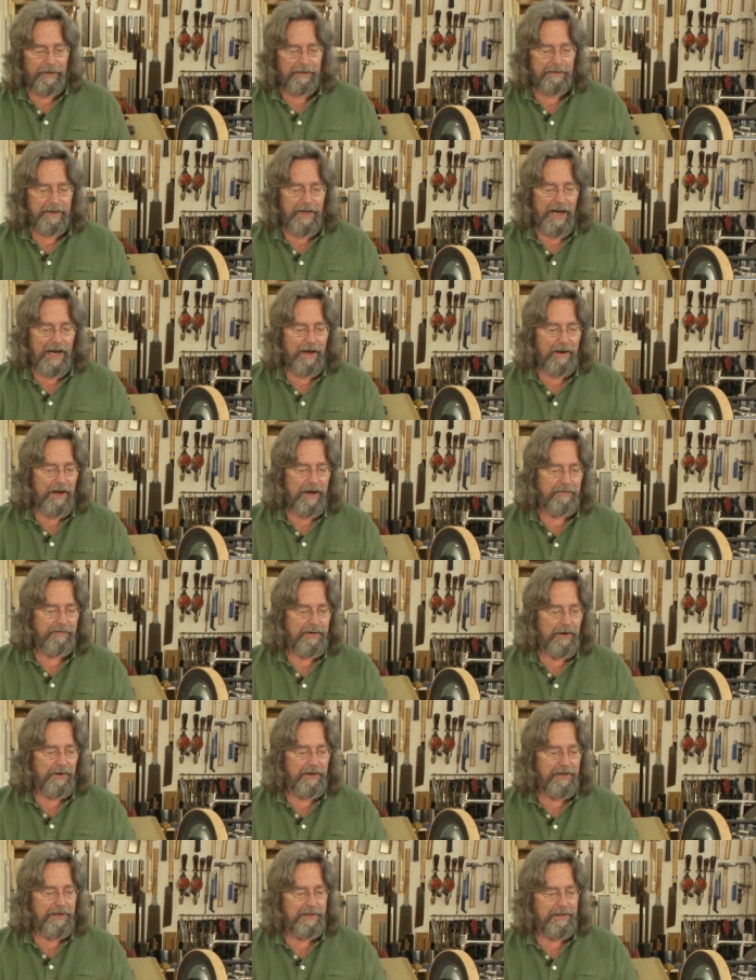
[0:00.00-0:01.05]
Now I've
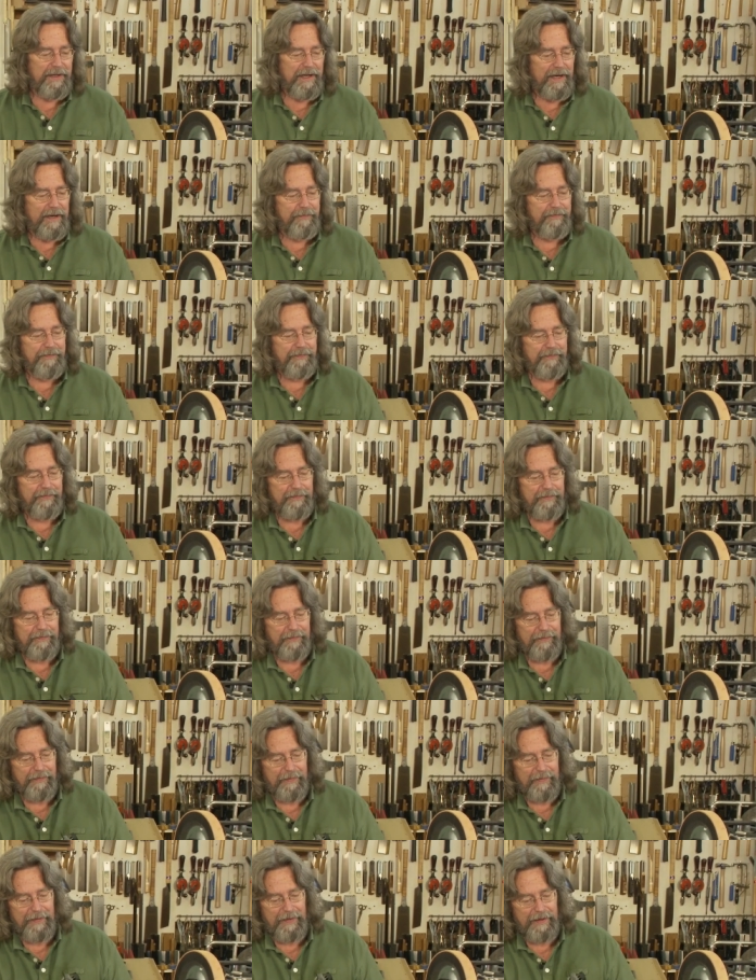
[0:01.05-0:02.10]
gone and
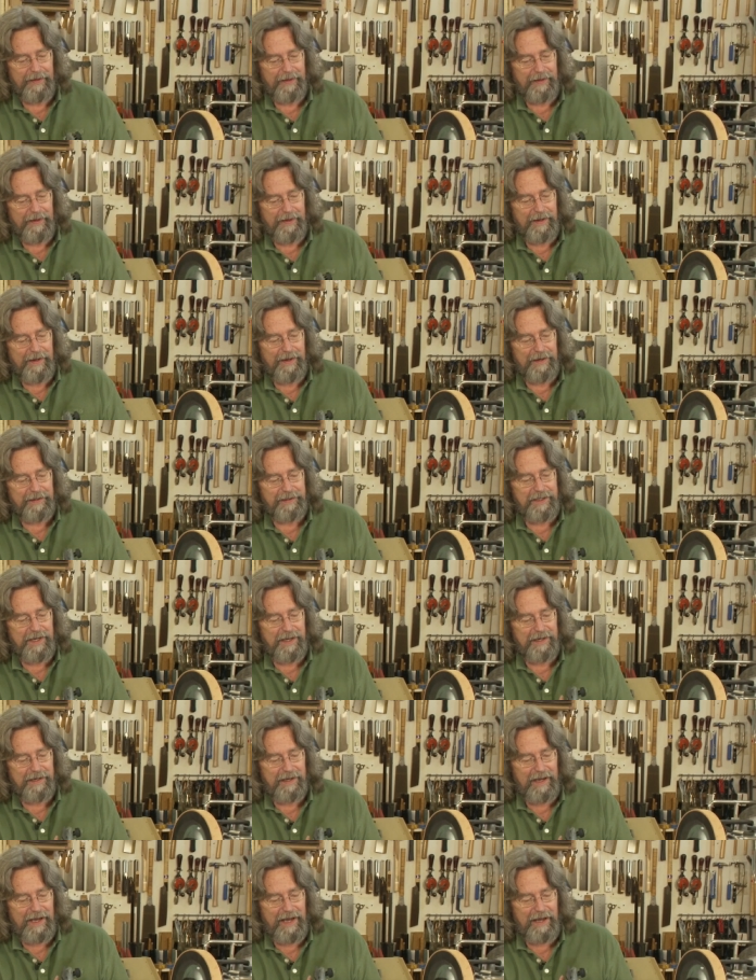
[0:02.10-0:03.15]

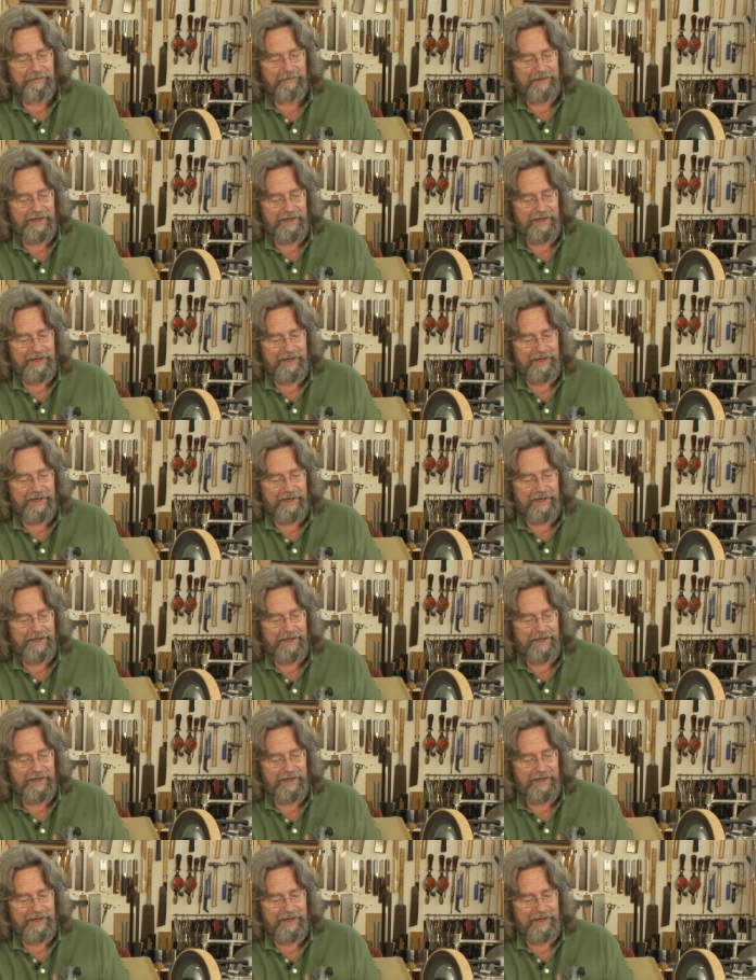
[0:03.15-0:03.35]
tightened